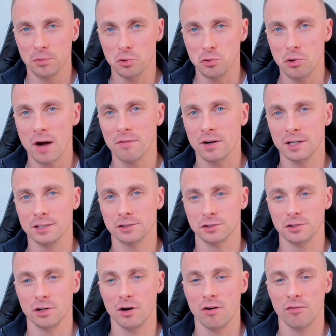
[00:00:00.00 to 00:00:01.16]
who have a
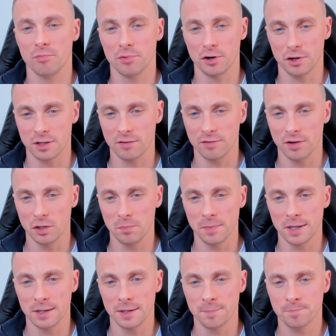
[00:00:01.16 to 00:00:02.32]
history of product
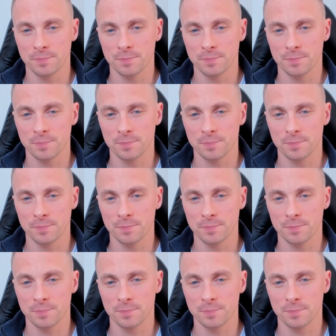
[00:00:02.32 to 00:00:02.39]
development.